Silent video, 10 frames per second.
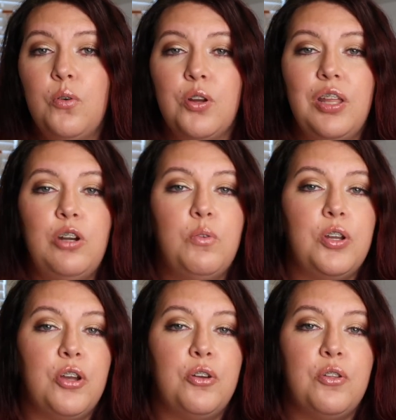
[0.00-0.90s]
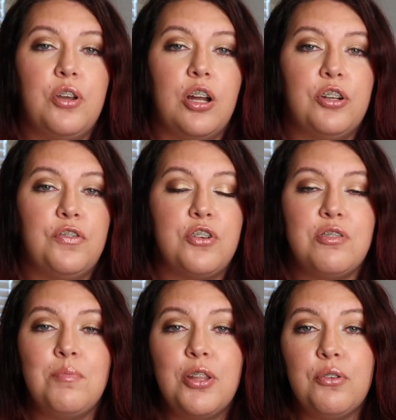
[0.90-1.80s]
or they don't want to go to the doctor for
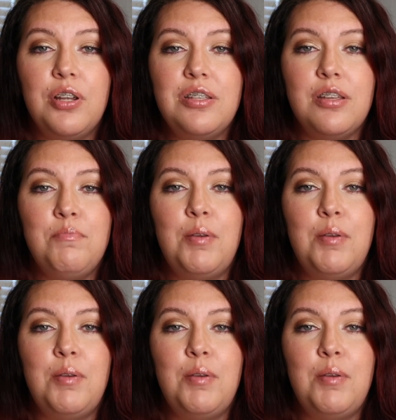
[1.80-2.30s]
some other reason.